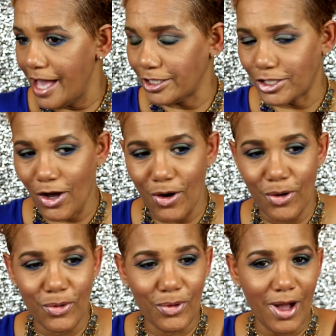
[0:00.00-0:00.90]

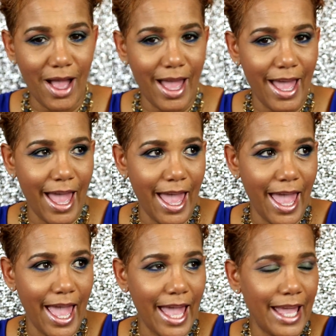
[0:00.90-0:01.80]
so
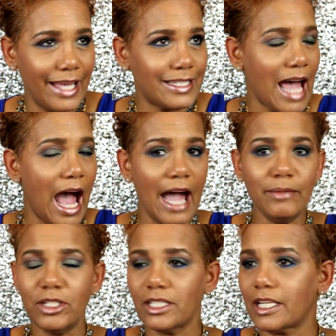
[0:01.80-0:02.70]

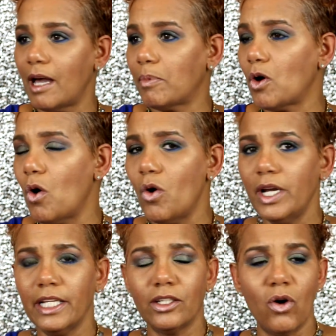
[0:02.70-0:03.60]
time just kept
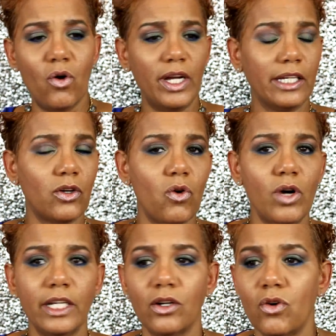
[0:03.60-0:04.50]
going and going and
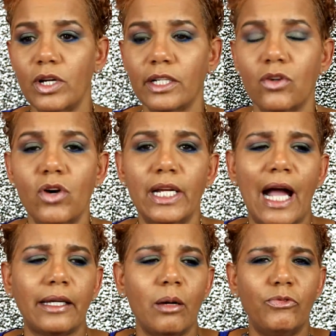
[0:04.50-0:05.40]
going and going and going, and
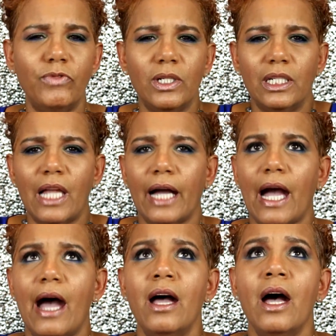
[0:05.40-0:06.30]
I kept feeling like
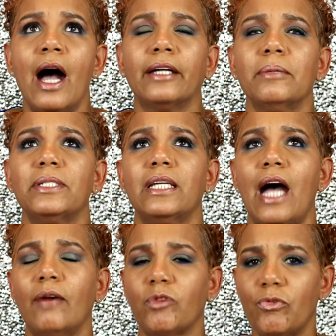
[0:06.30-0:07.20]
I kept saying
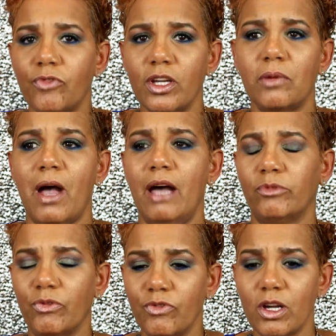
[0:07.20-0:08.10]
I have to film, I
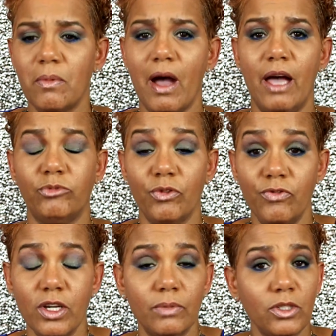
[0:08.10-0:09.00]
have to film, I have to
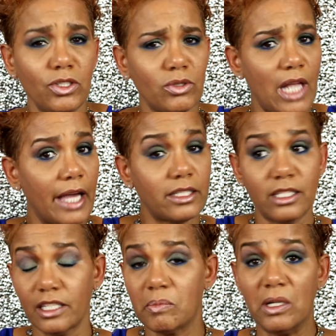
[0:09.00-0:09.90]
film. This was like
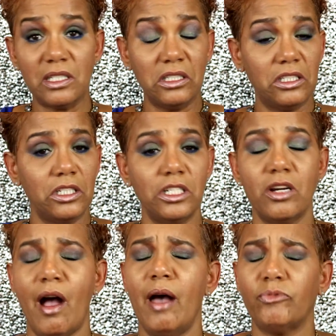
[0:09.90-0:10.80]
6 months into the
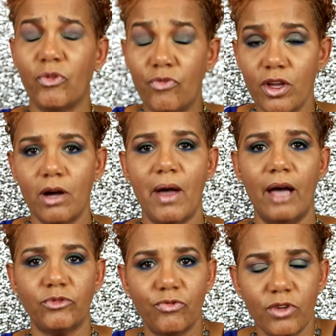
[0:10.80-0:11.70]
year. I have to film, I
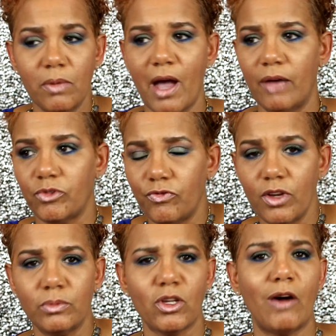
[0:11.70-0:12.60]
have to film, I have to
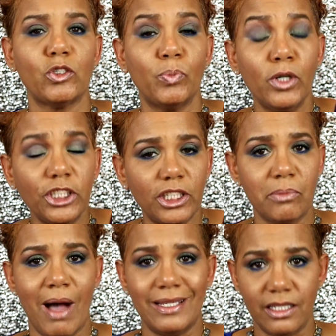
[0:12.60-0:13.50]
film. So I was
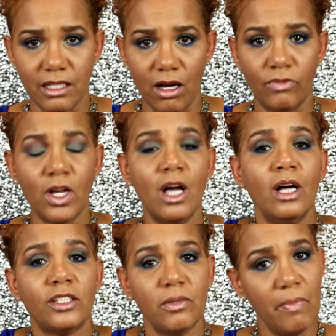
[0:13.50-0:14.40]
pushing myself
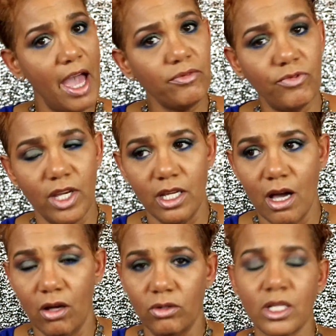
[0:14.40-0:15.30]
to make
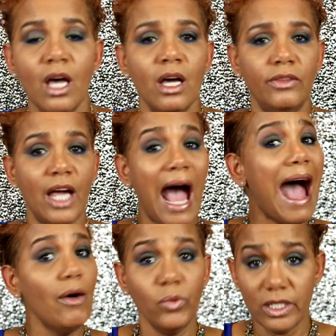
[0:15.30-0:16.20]
videos that
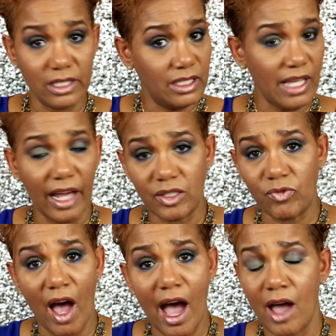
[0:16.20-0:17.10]
I wasn't
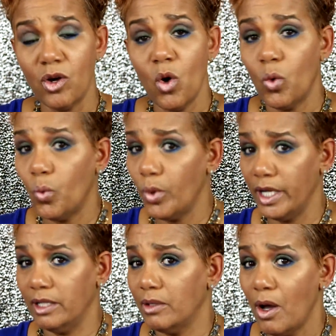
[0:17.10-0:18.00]
satisfied
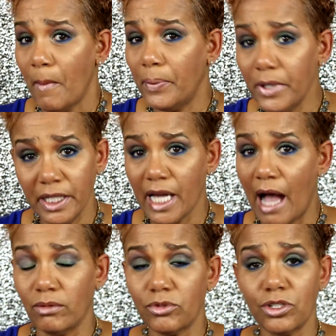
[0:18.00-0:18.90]
with putting
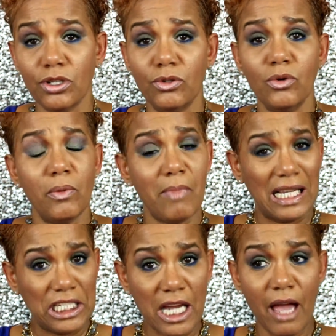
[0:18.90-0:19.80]
out to
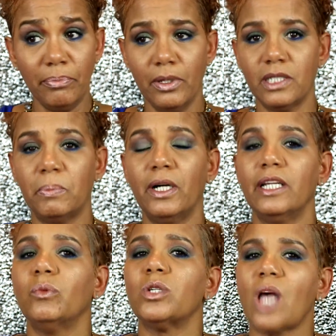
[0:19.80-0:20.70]
my champions,
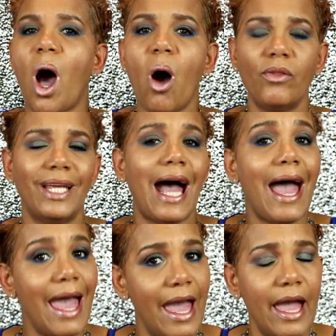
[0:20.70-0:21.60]
but it was all that I
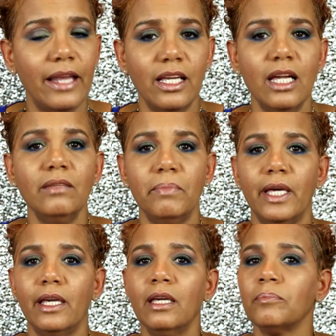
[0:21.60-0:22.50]
had in
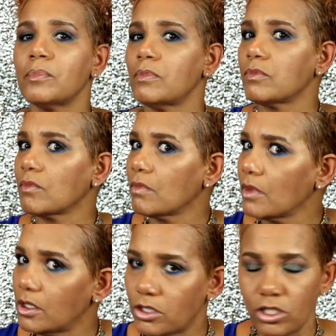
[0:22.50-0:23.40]
me
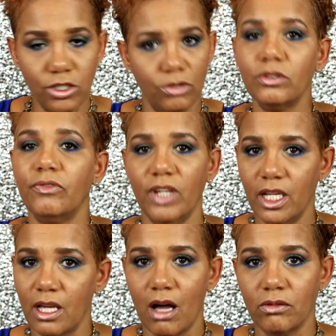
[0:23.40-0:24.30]
to do the
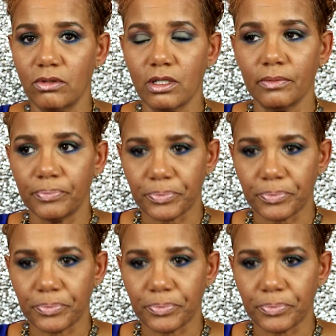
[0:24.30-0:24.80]
videos.